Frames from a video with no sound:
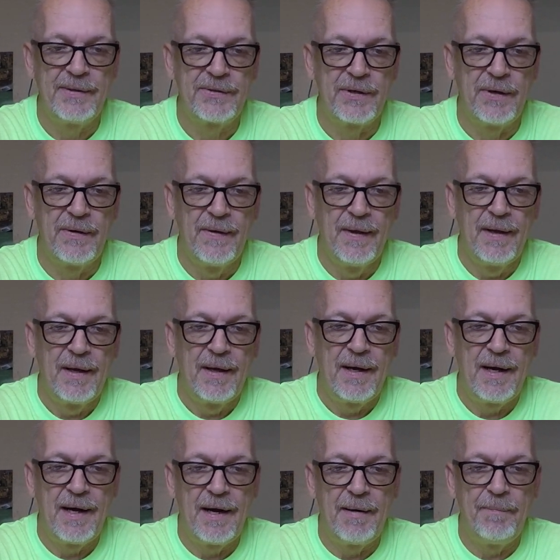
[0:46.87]
So
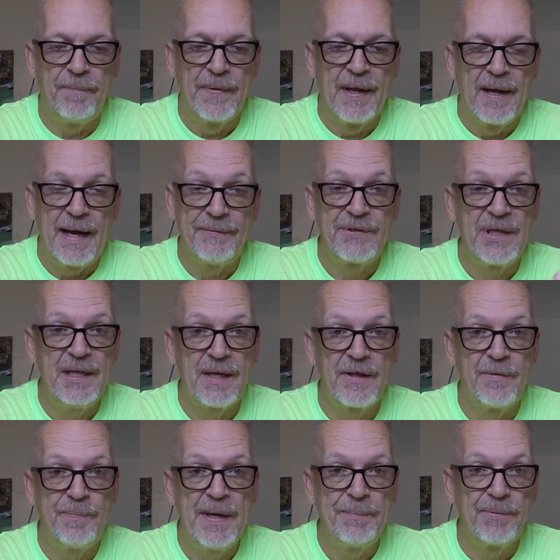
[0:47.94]
I've seen
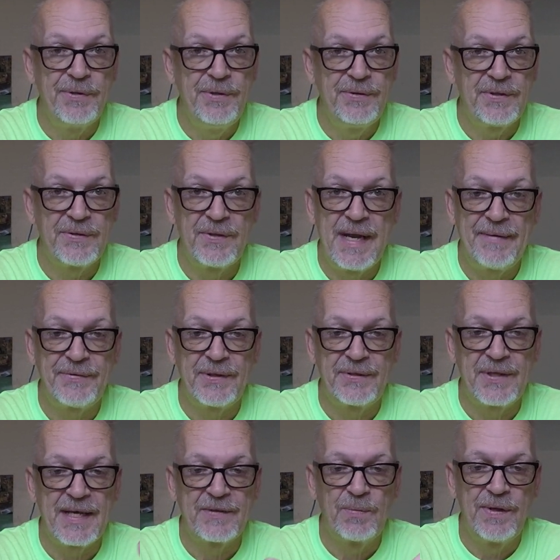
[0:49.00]
other people use this and have
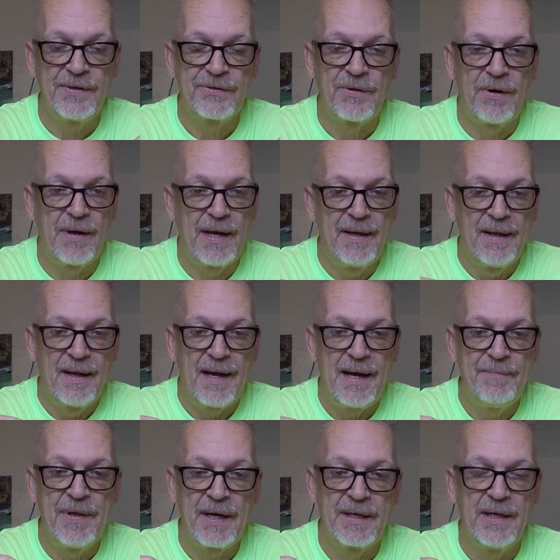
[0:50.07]
success with it, so
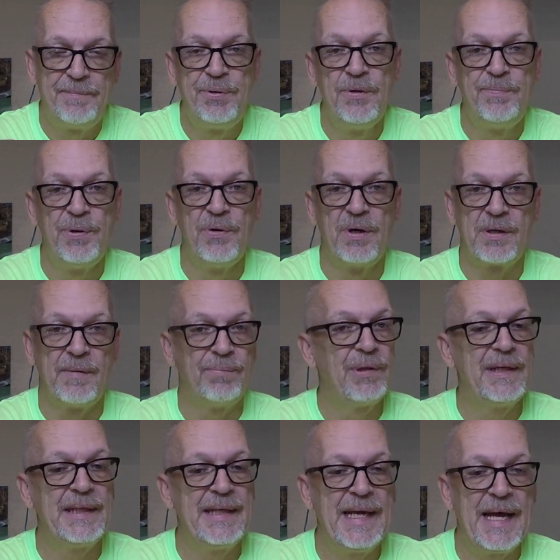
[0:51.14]
I'm not going to poo-poo it
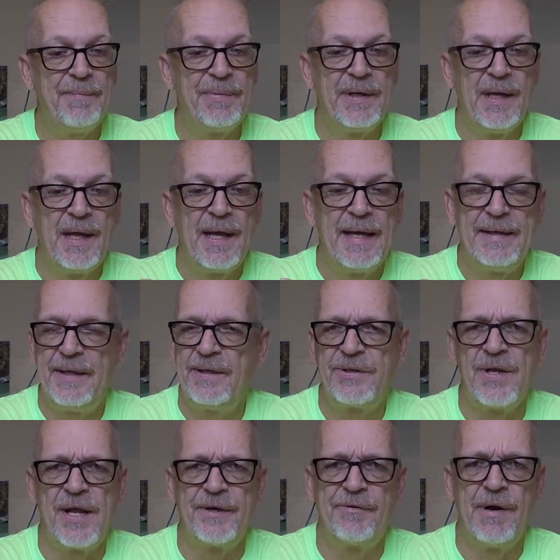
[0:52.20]
completely yet, but it's
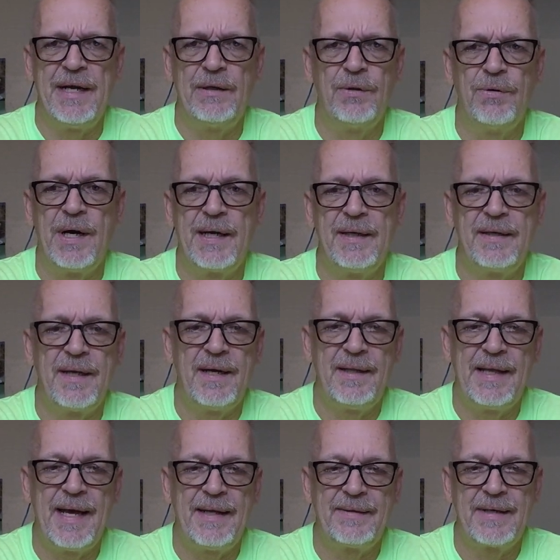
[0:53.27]
not a great lure, I can tell you
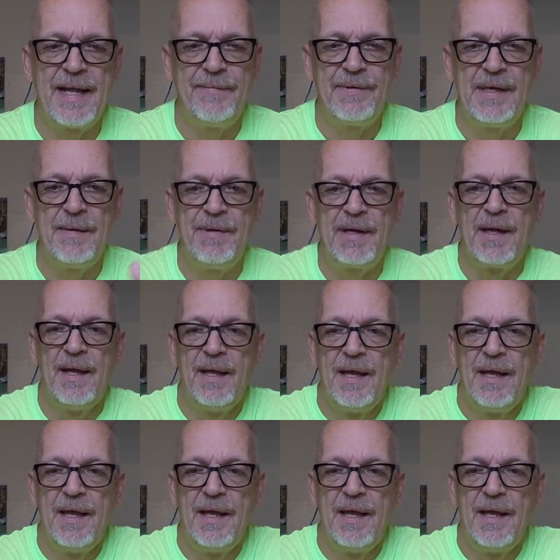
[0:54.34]
that. Kind of a gimmick.